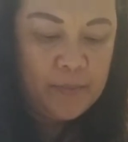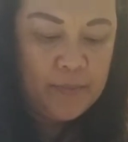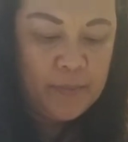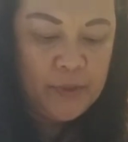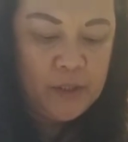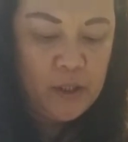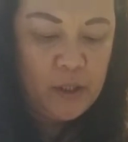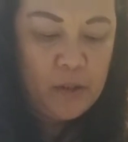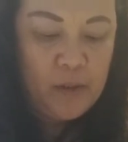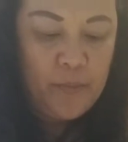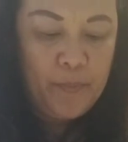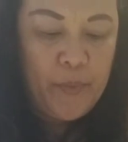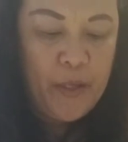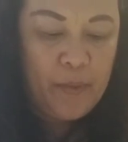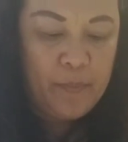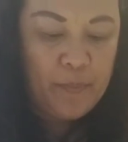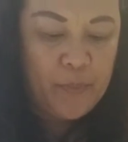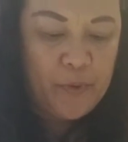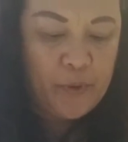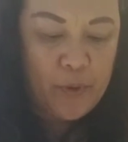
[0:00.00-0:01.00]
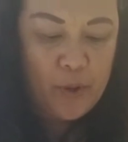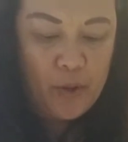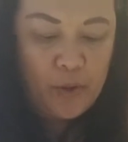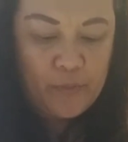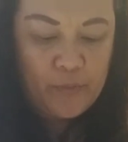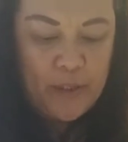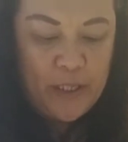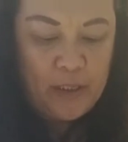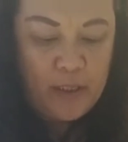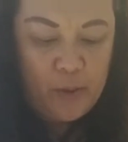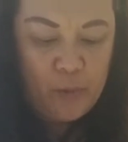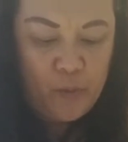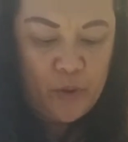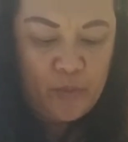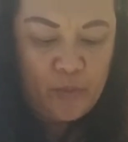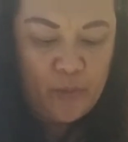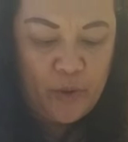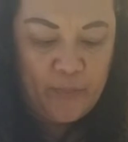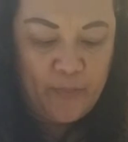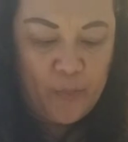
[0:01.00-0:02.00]
chili pepper already when
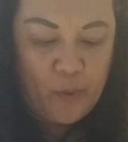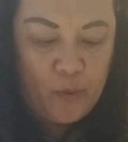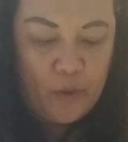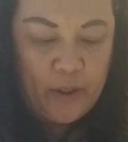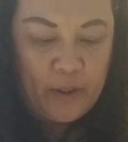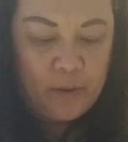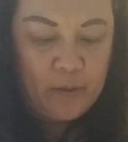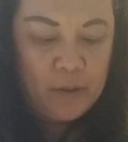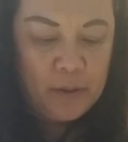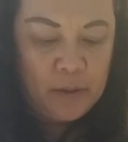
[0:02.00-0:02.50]
we boil.